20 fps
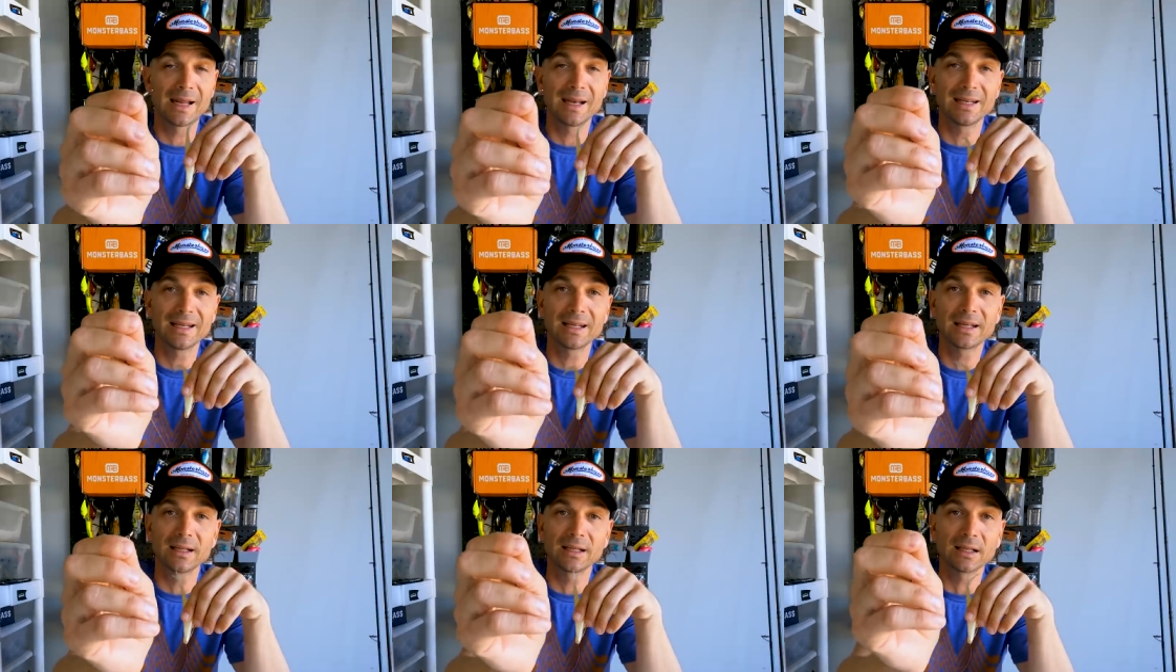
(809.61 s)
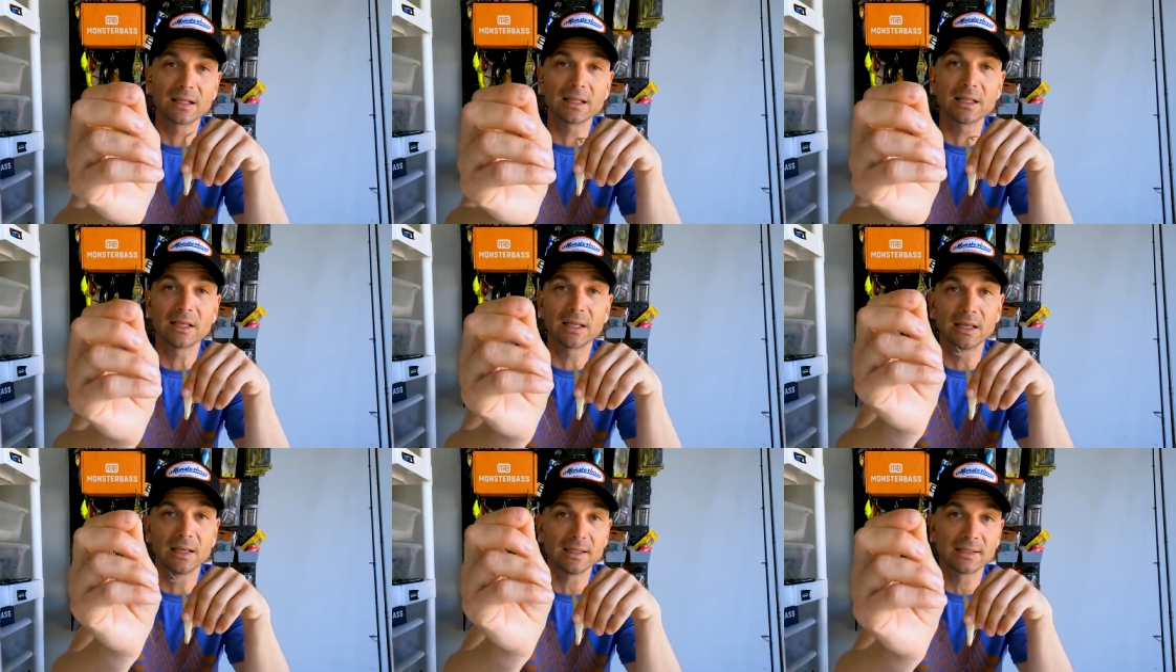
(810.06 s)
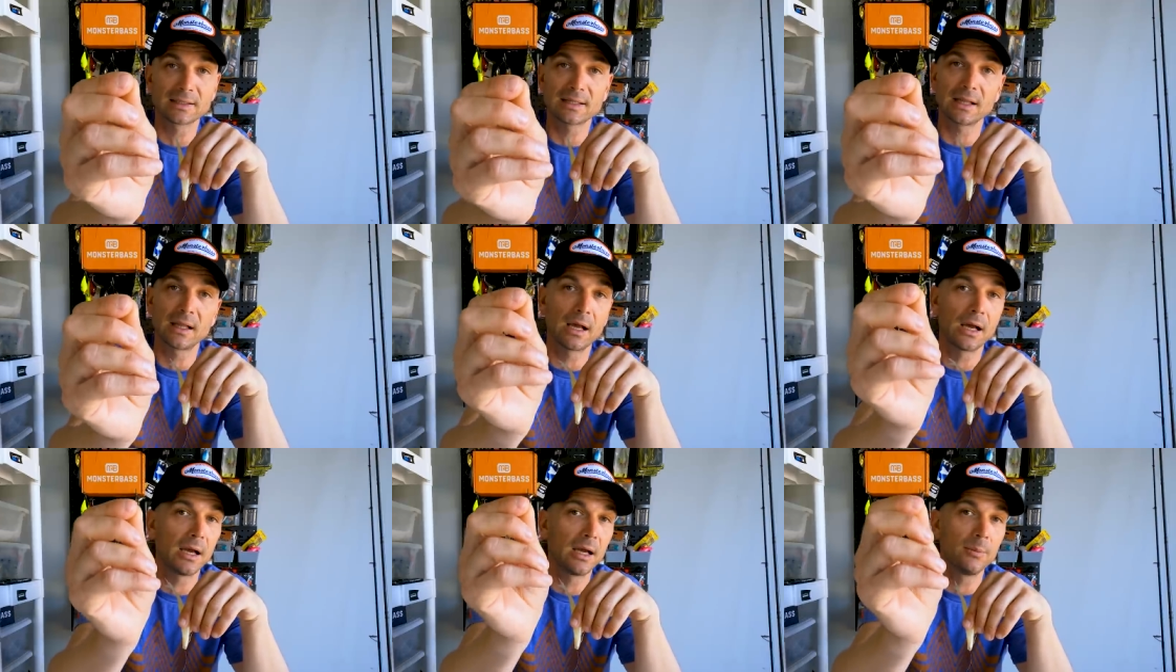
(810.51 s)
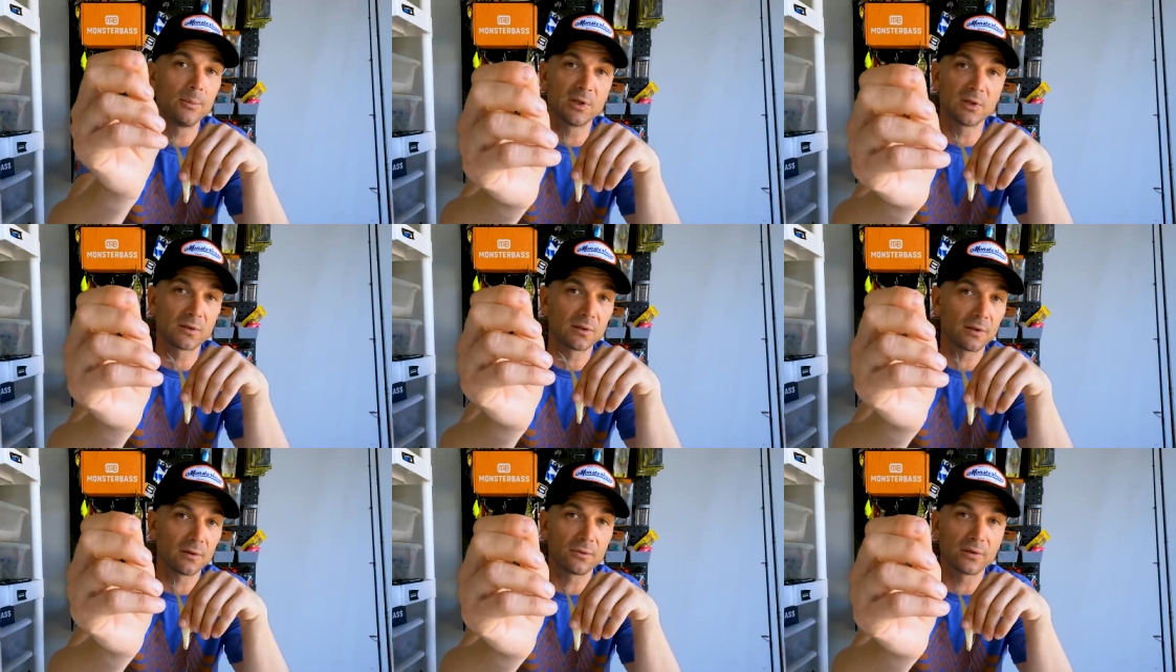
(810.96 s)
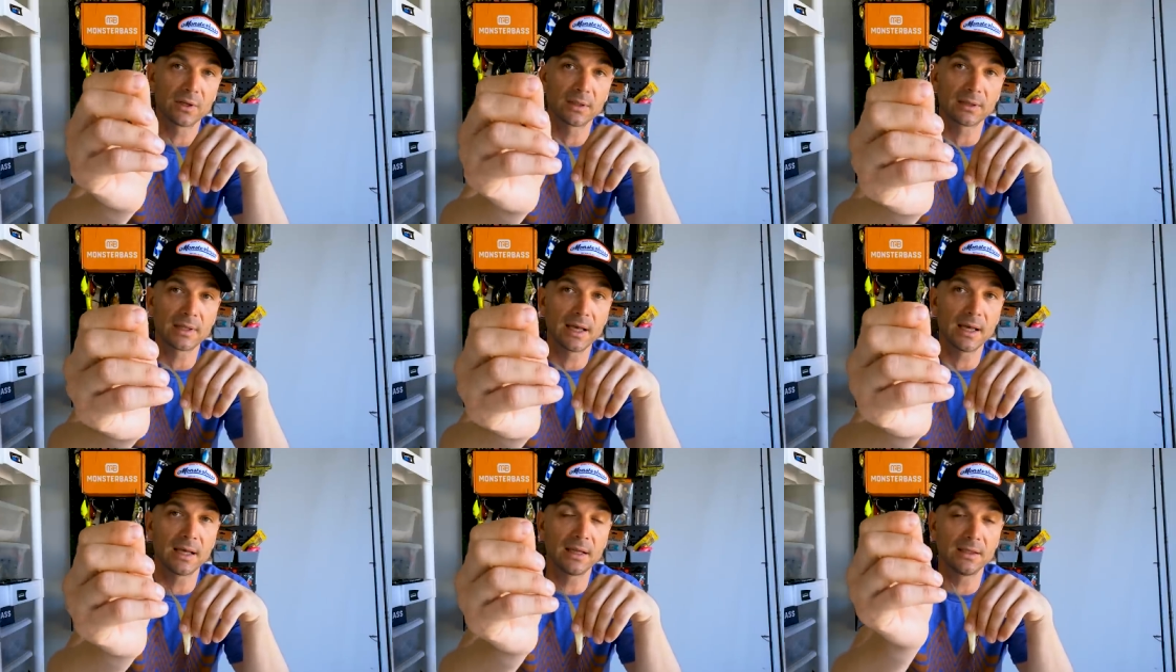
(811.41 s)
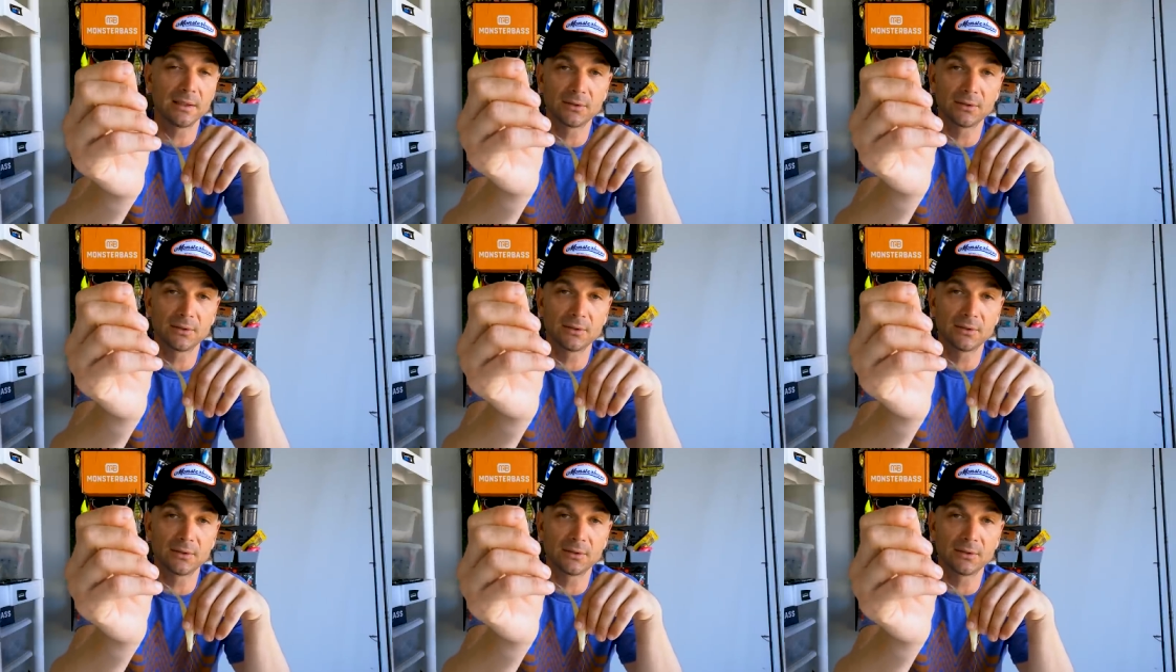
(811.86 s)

any kind of clingy slime and stuff like that.